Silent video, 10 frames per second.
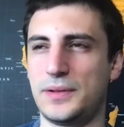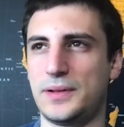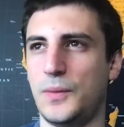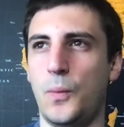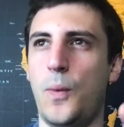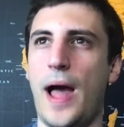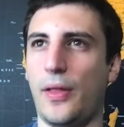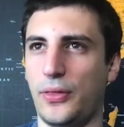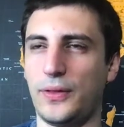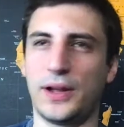
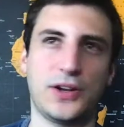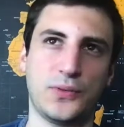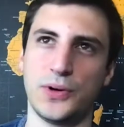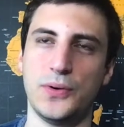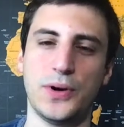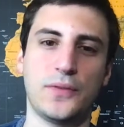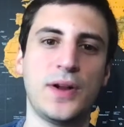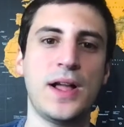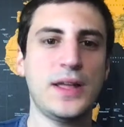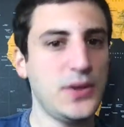wealth accrued
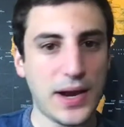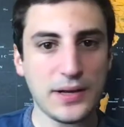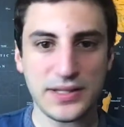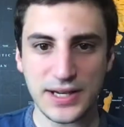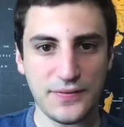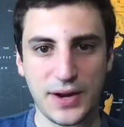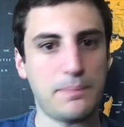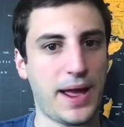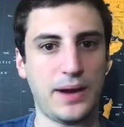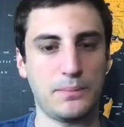of you get a
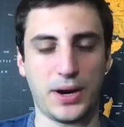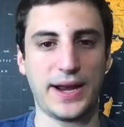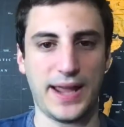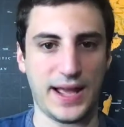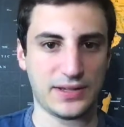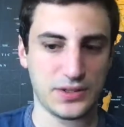significant ba- brain gain.